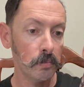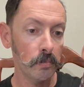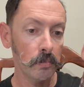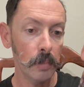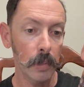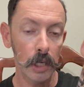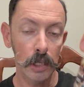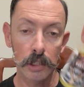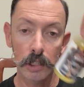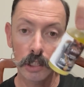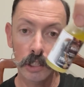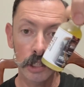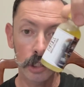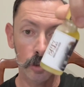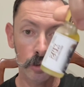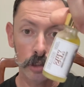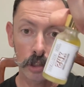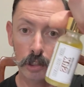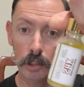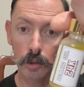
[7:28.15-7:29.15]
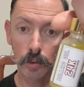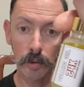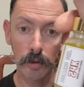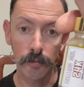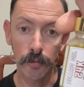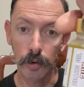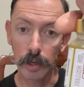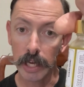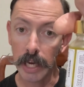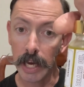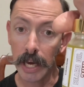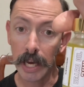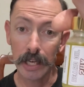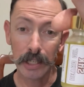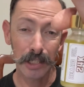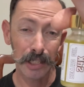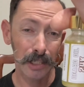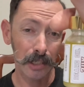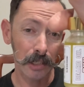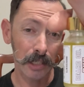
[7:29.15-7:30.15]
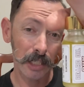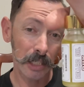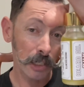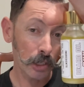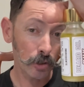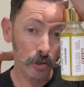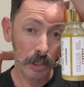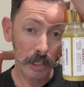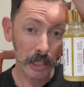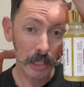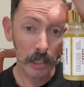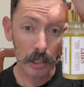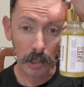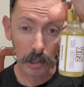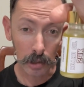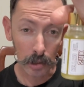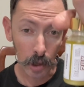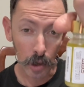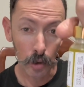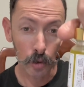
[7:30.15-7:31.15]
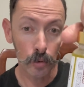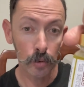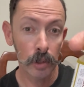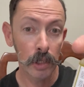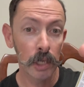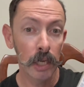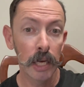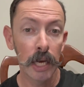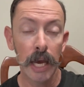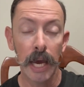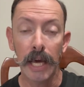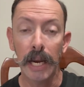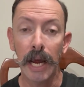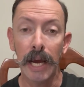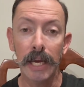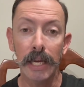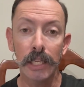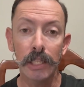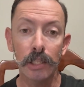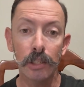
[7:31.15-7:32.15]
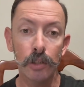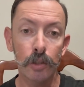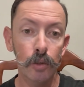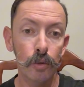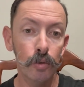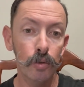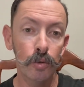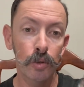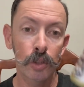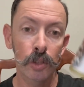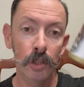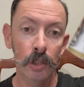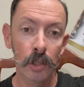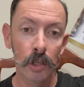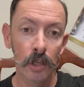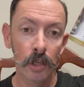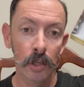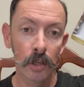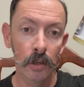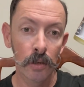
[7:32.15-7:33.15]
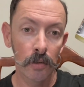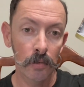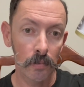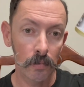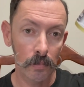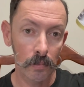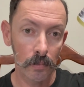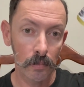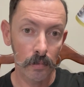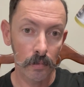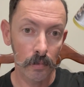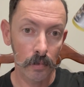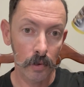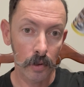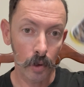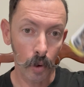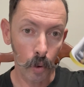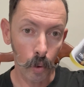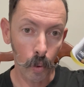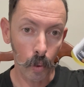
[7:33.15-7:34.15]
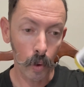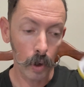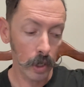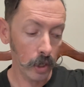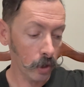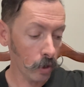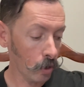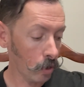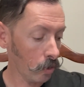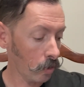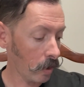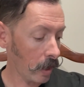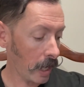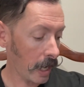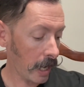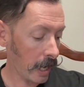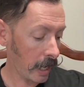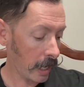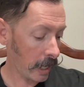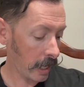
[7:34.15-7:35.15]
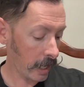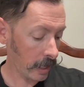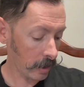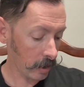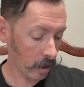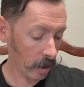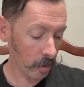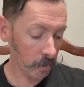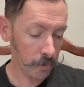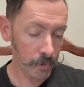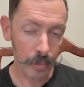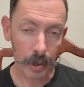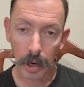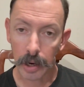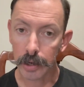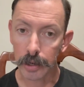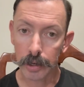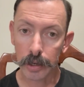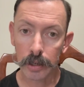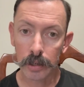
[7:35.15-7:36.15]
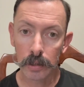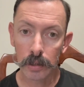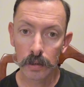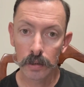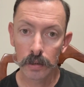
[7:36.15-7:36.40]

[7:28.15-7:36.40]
a citrus 24K, a citrusy cologne, and I can use the oil and a butter,